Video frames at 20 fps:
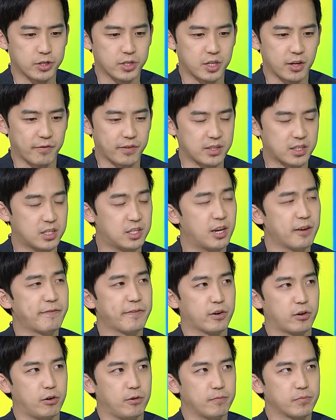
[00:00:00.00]
if it's
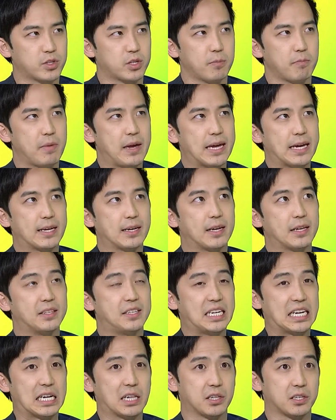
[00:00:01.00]
difficult to make a
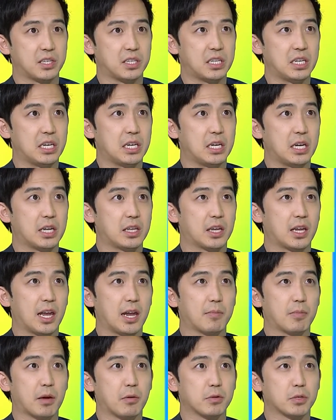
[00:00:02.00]
DLC in a
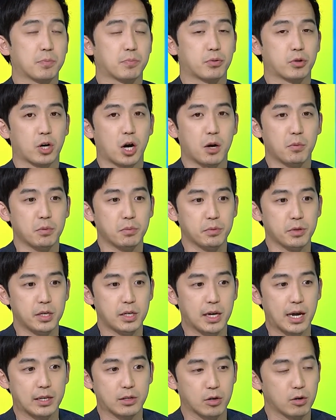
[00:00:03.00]
game that was
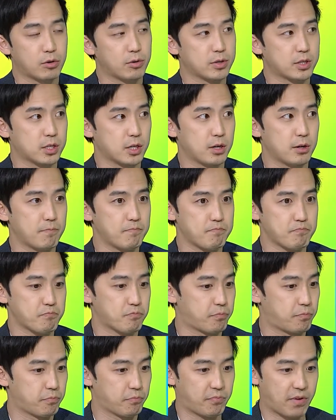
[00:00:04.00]
probably had to go through some
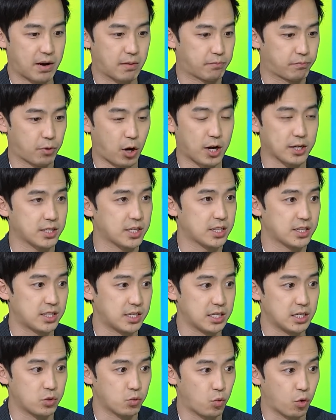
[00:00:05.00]

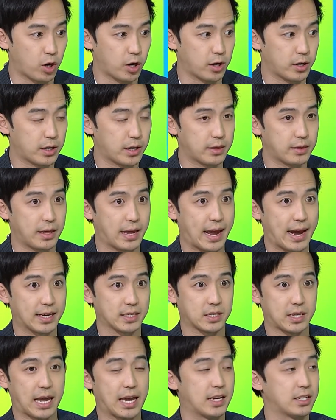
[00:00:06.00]
processes where they
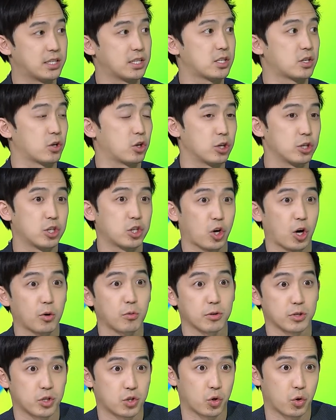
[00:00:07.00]
asked, hey, is this a good Star
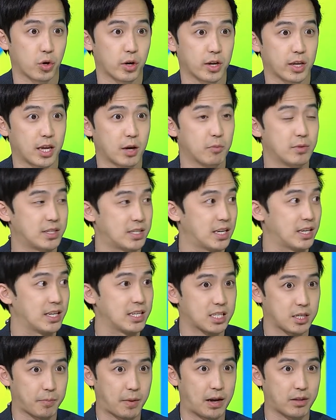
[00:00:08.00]
Wars story? Can we say
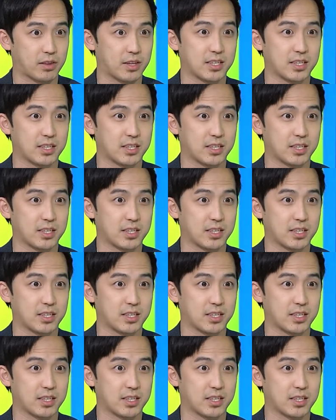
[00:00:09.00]
this about this?